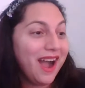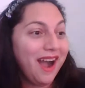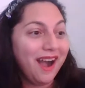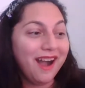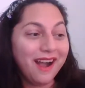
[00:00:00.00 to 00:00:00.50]

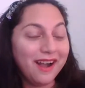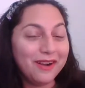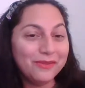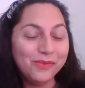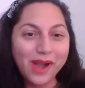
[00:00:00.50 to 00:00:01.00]

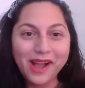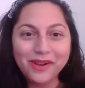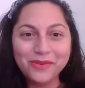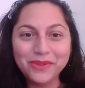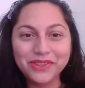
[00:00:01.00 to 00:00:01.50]

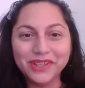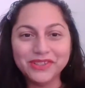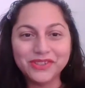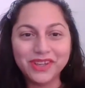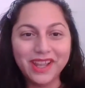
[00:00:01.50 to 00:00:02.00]
Wow, with
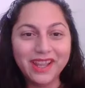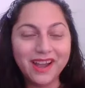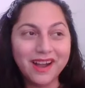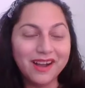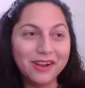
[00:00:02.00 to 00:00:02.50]
yesterday.
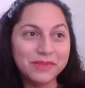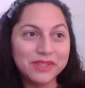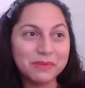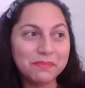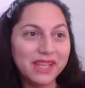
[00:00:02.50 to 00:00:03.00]
It's
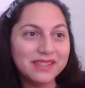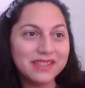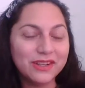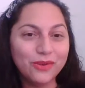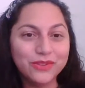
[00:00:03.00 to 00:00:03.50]

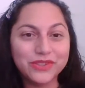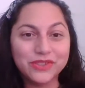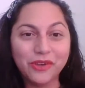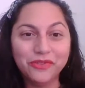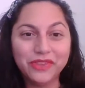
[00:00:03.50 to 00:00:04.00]
amazing all the
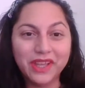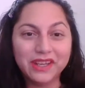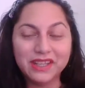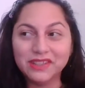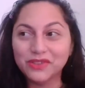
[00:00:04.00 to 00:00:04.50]
stuff that
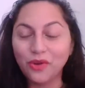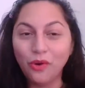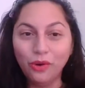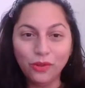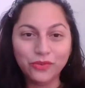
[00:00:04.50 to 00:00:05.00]
is
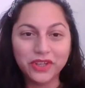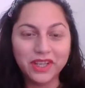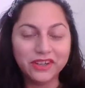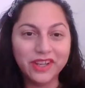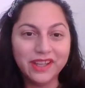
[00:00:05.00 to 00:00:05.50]
all over the
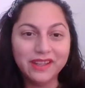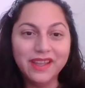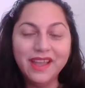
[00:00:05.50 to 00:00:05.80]
internet.